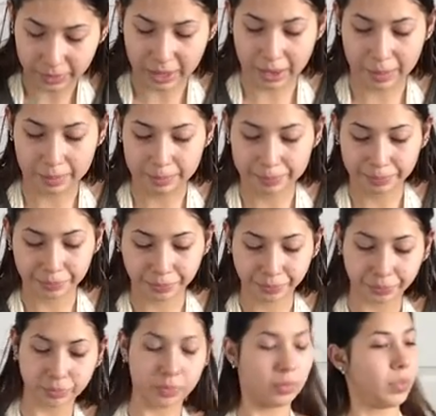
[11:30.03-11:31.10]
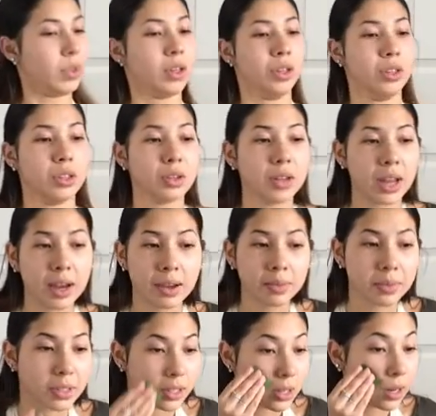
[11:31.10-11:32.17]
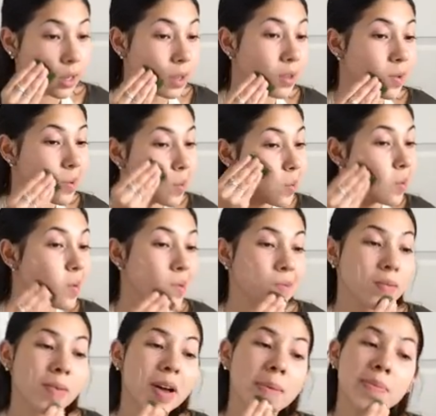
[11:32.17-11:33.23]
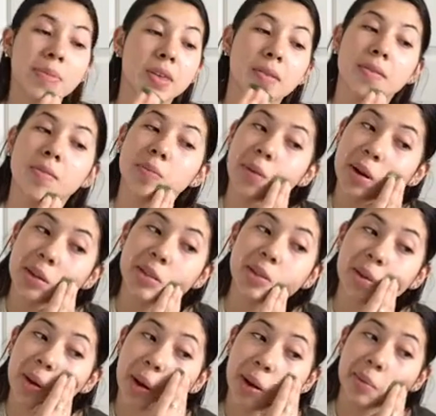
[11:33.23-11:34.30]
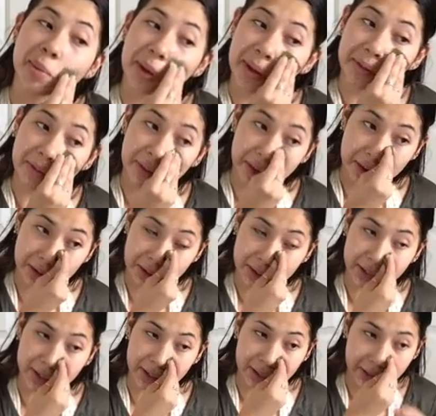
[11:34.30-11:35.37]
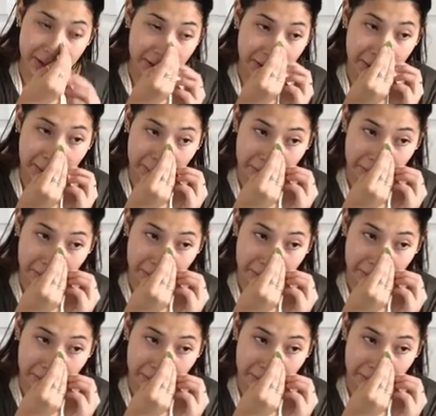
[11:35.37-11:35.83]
Yeah. So now I'm just gonna wipe the rest on my face, just